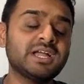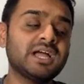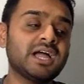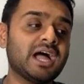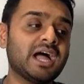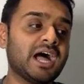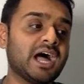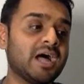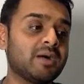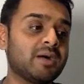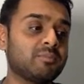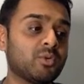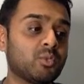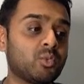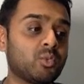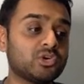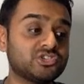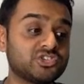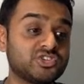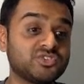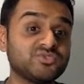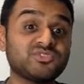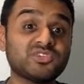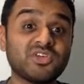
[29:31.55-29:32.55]
But
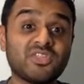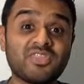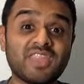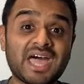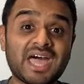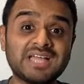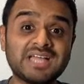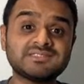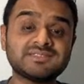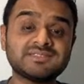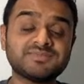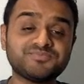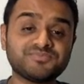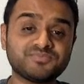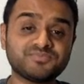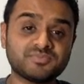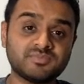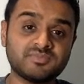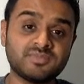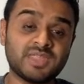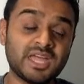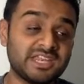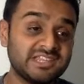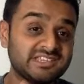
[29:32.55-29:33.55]
once you've done that,
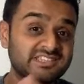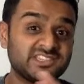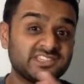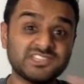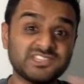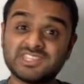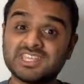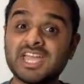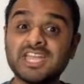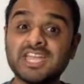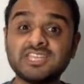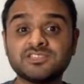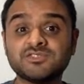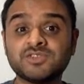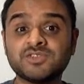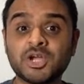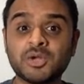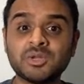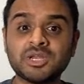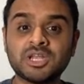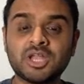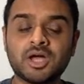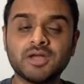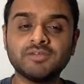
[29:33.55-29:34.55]
then it's just a case of
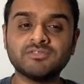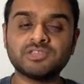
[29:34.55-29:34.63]
going live.